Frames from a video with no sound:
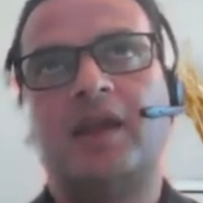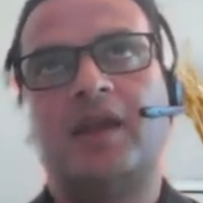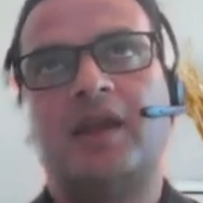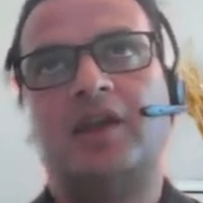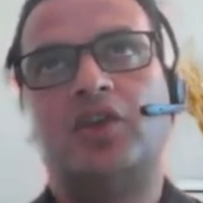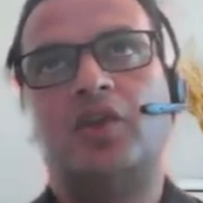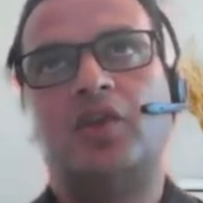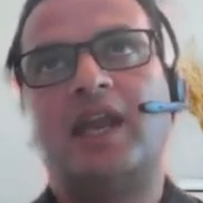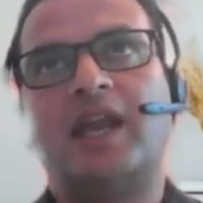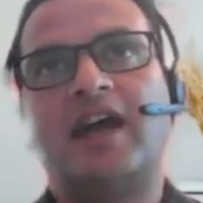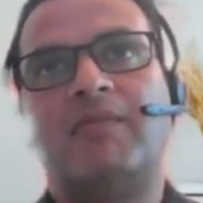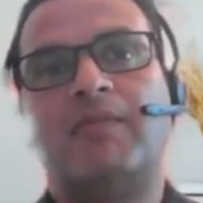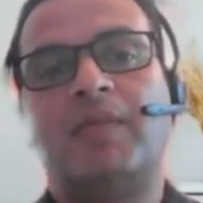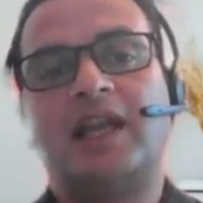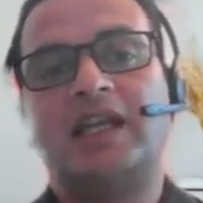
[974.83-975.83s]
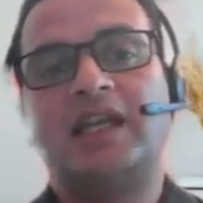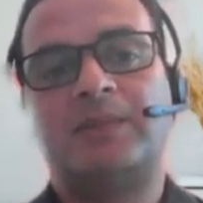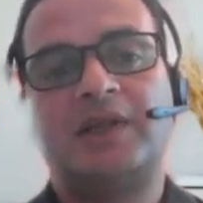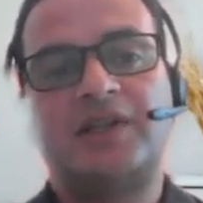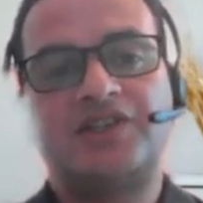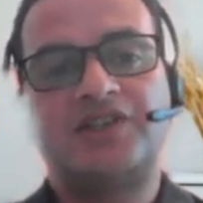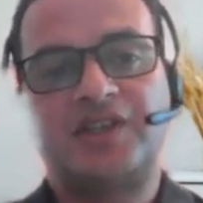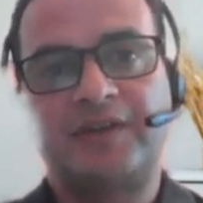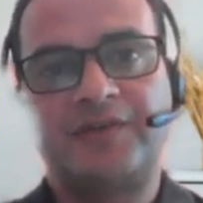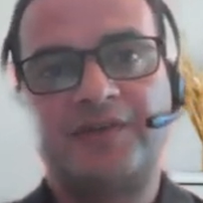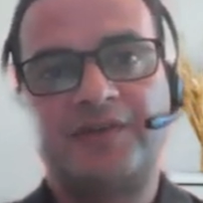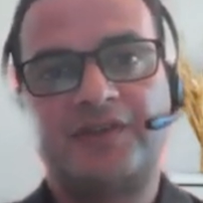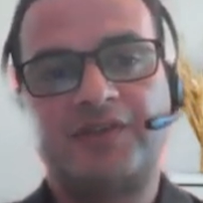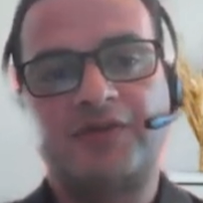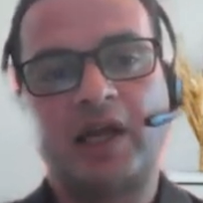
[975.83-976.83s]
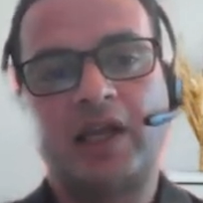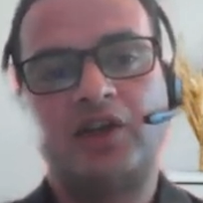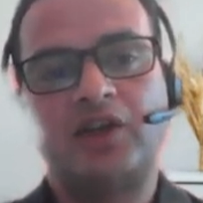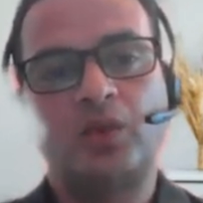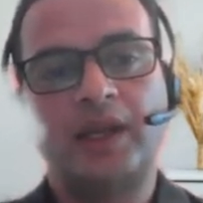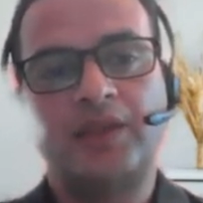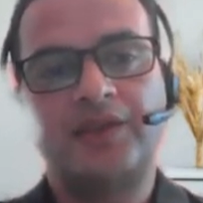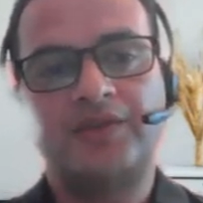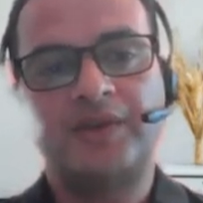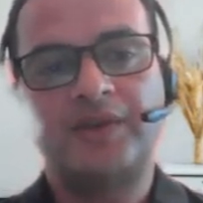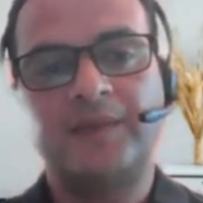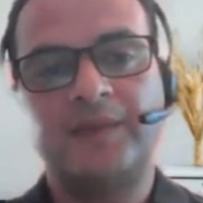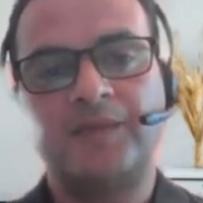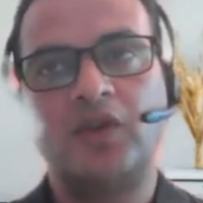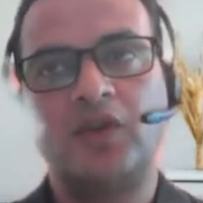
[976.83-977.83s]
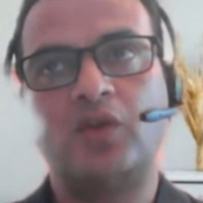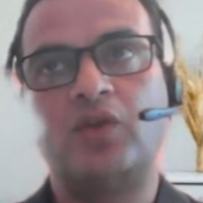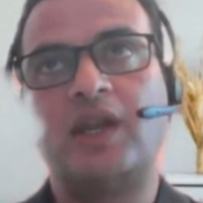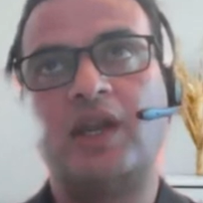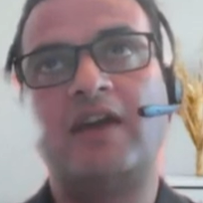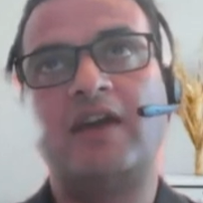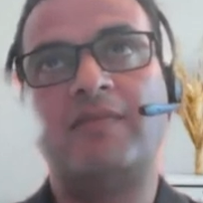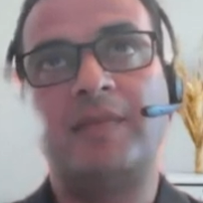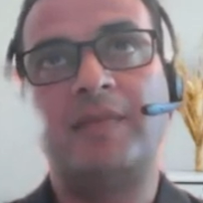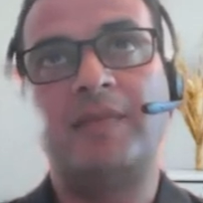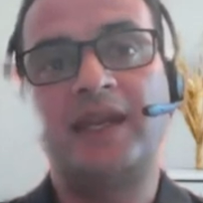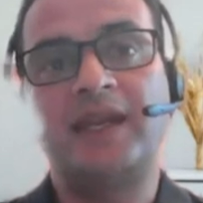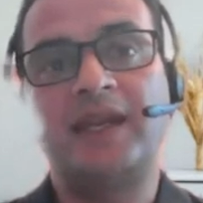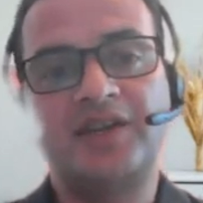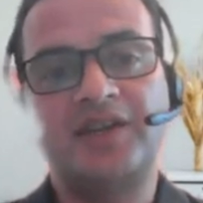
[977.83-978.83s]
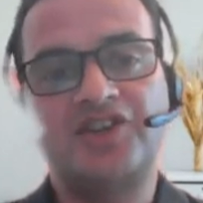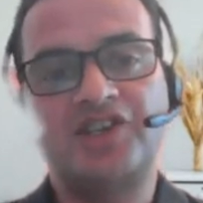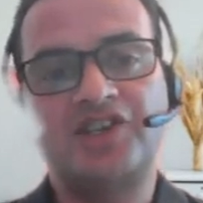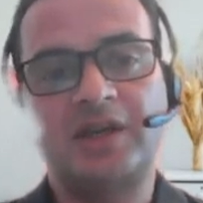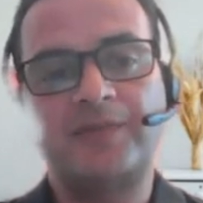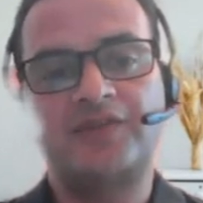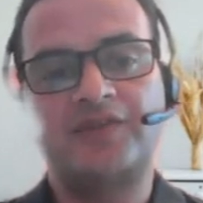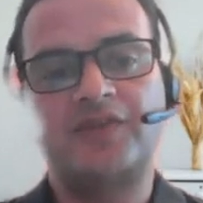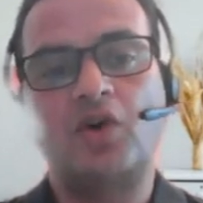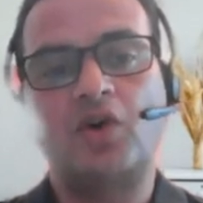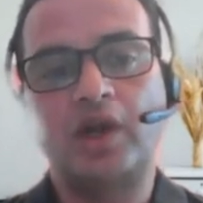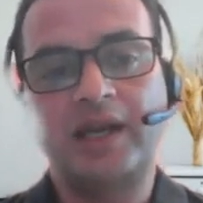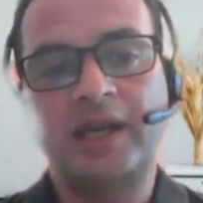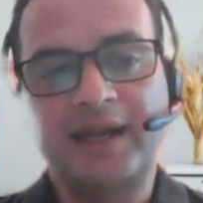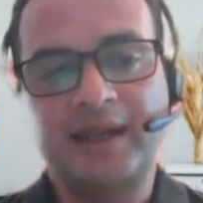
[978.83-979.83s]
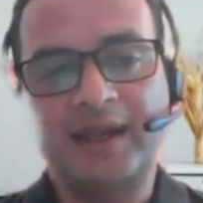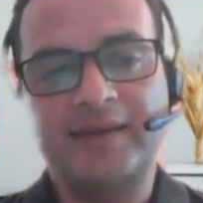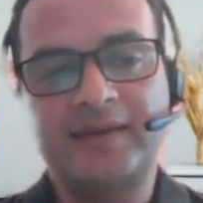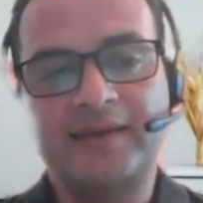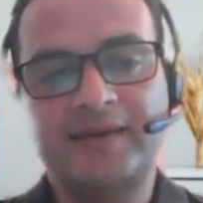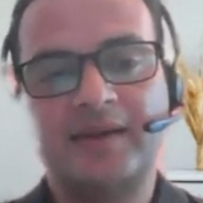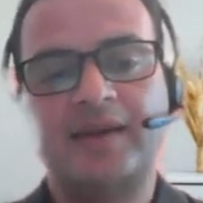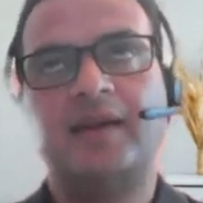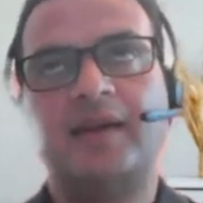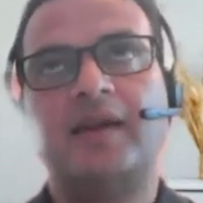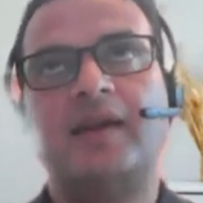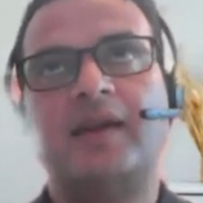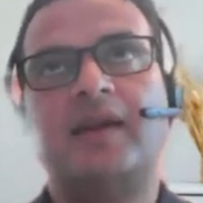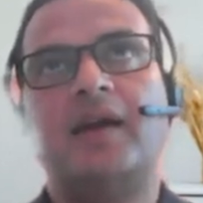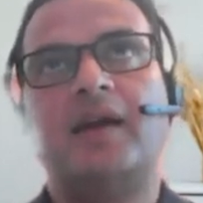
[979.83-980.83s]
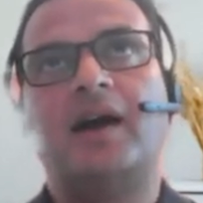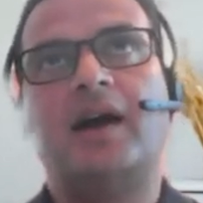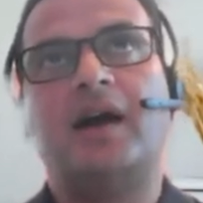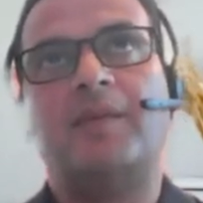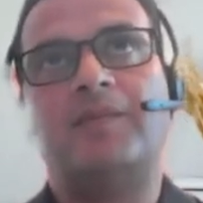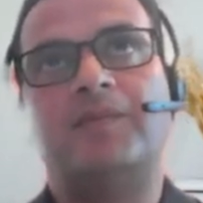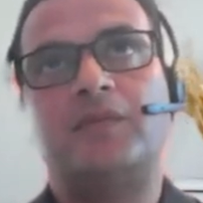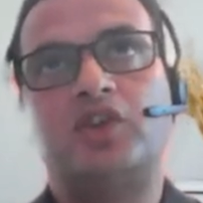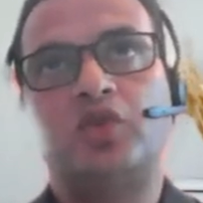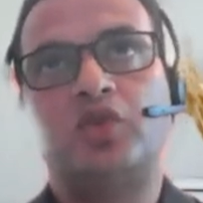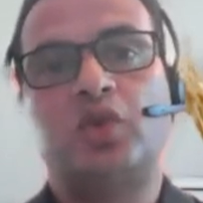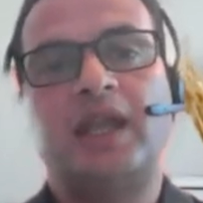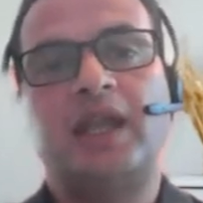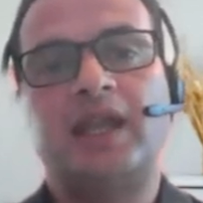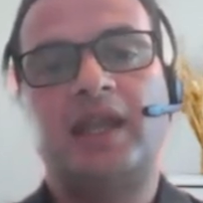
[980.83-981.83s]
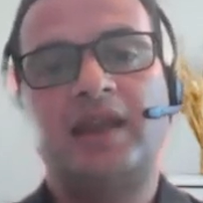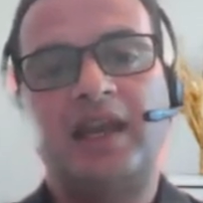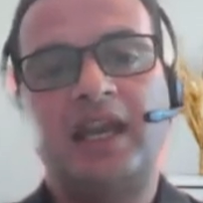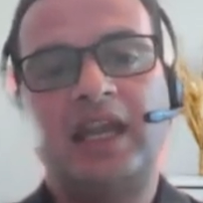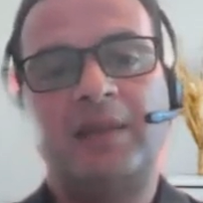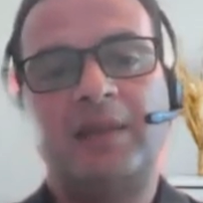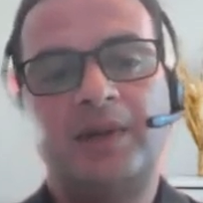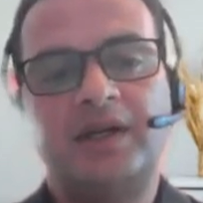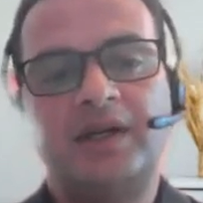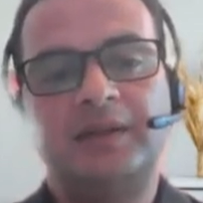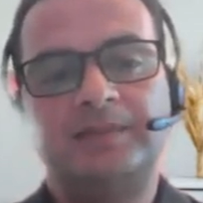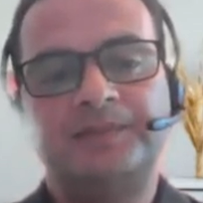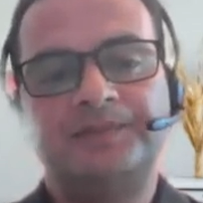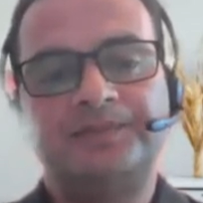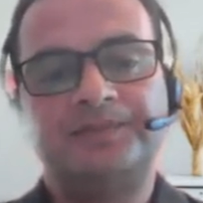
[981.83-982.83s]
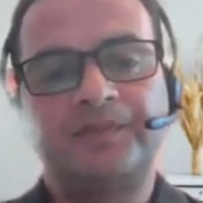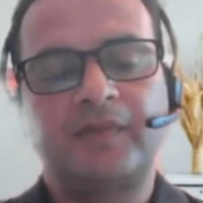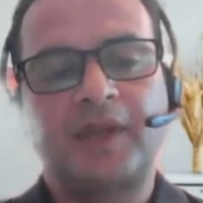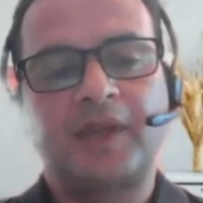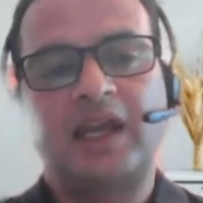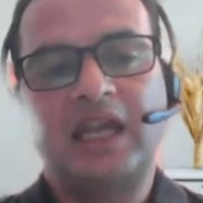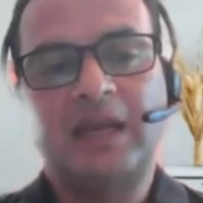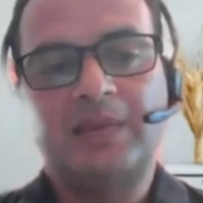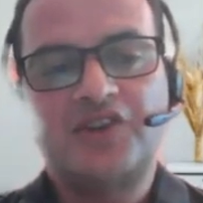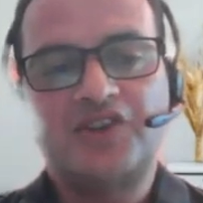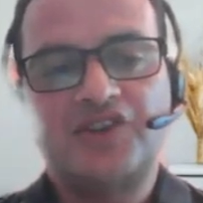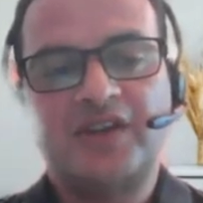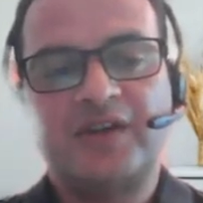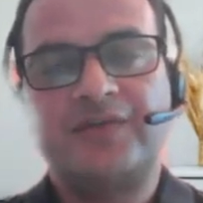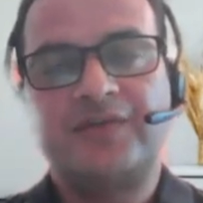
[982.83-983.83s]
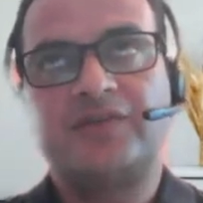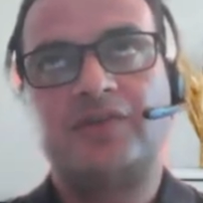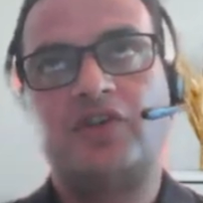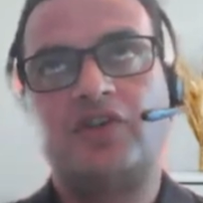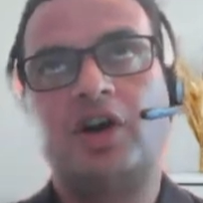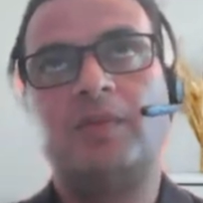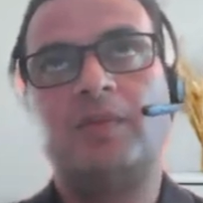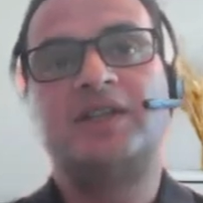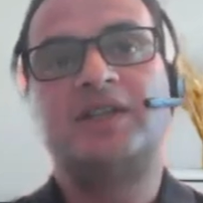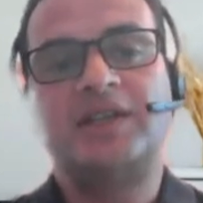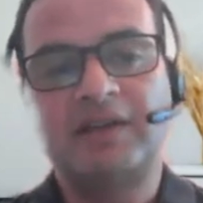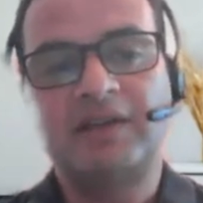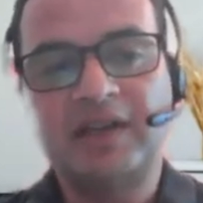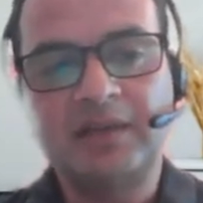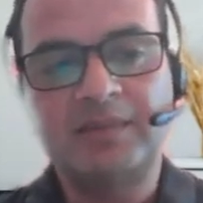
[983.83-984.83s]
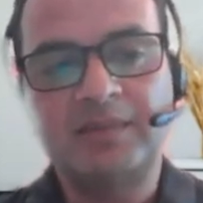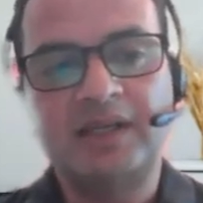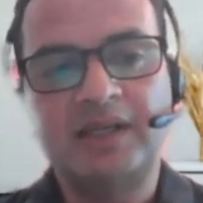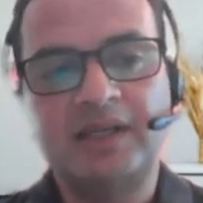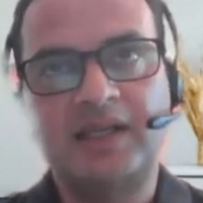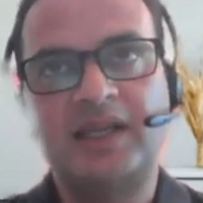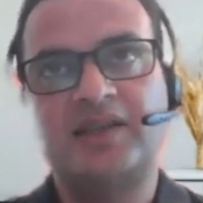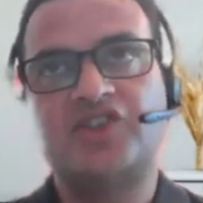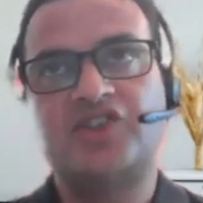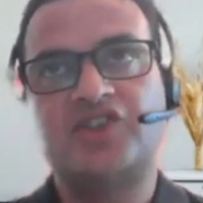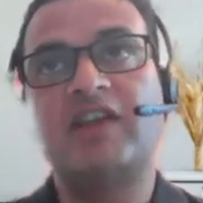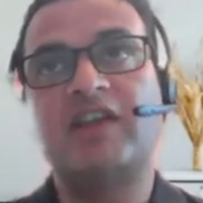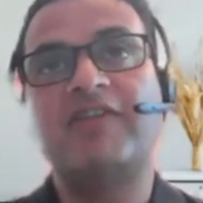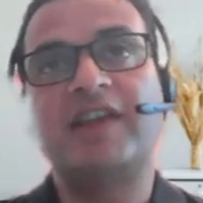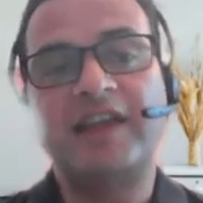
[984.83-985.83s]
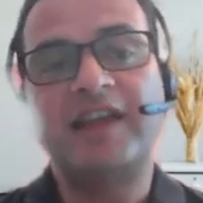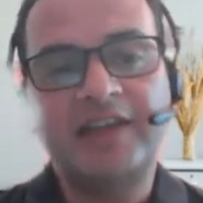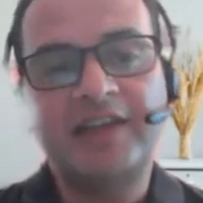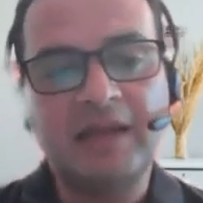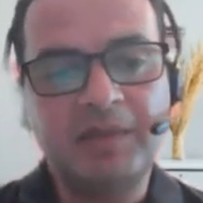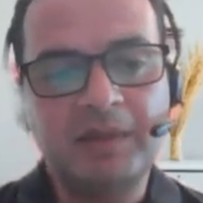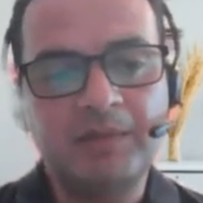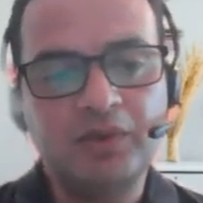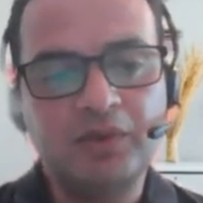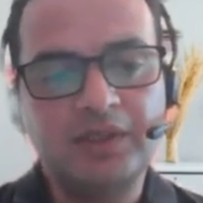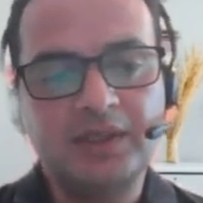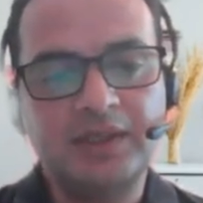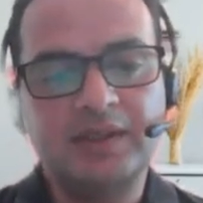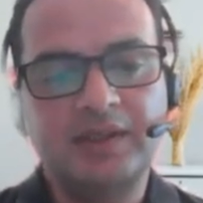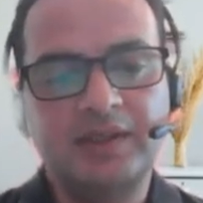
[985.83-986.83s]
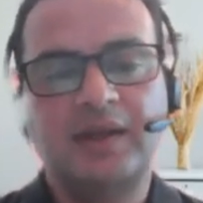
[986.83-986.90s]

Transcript: You can have multiple shifts, 1, 2, and 3. You could have maintenance shifts, holidays, tooling, labor chips, raw material availability, shelf life can be put in.